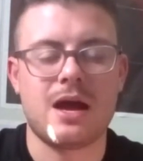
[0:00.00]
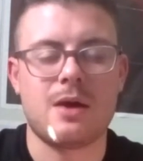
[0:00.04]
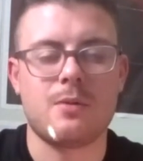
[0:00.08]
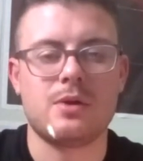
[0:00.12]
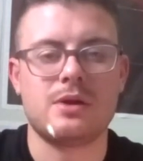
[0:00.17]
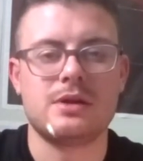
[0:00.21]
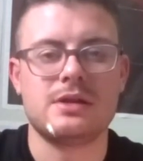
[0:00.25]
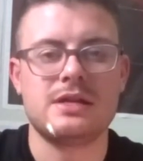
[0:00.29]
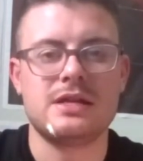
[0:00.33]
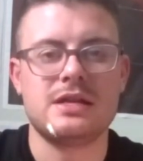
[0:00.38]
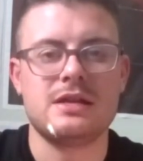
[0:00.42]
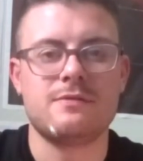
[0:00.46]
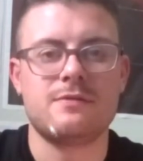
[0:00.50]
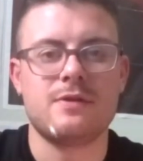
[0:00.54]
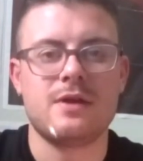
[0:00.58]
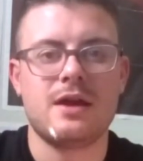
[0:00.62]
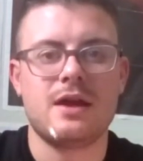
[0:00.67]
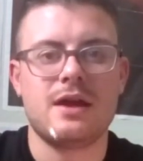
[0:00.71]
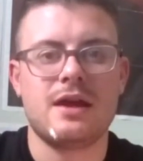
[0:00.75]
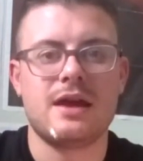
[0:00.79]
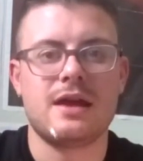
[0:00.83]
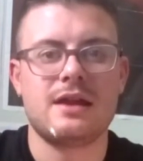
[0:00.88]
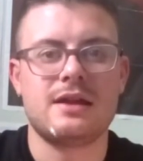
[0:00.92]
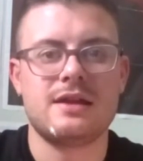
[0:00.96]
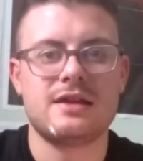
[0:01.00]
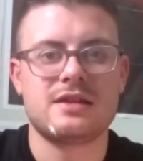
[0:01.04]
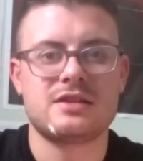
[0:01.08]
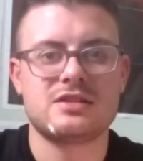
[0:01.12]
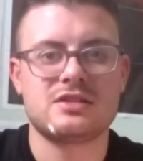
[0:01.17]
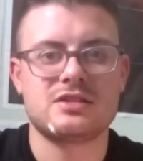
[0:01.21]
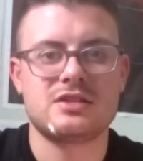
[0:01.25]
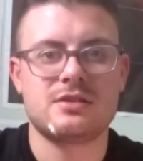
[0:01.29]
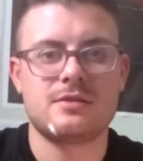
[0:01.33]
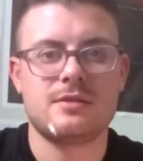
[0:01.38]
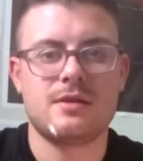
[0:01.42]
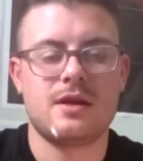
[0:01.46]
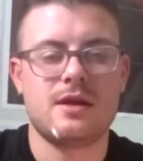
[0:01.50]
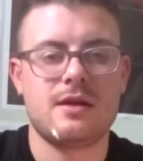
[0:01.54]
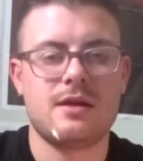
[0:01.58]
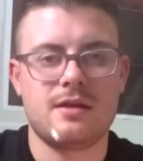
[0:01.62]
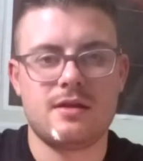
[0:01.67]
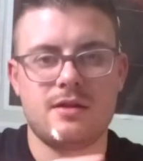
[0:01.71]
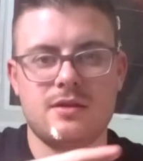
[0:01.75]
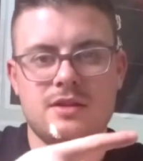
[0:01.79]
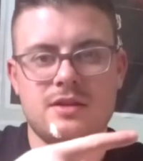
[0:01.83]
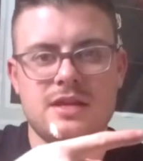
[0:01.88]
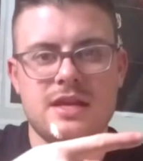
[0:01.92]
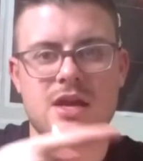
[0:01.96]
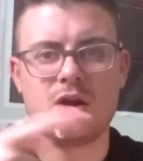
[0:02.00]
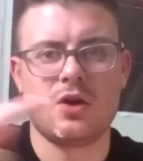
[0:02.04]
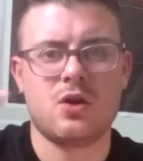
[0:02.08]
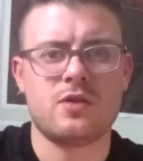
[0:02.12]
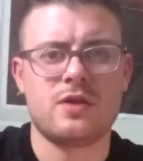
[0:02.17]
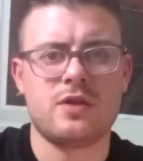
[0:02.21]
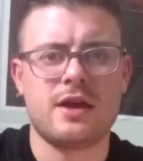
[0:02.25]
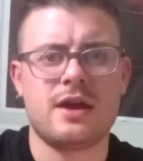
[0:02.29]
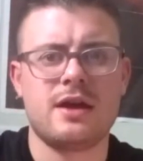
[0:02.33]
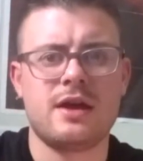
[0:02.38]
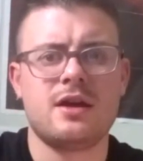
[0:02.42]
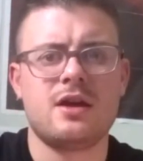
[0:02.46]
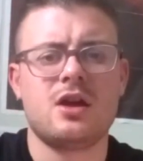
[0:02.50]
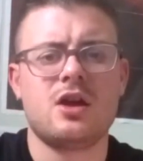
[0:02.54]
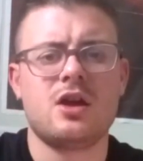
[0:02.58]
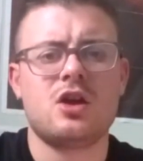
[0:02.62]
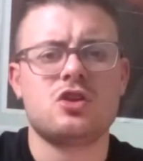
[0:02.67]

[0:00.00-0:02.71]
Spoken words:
I will leave a list here or there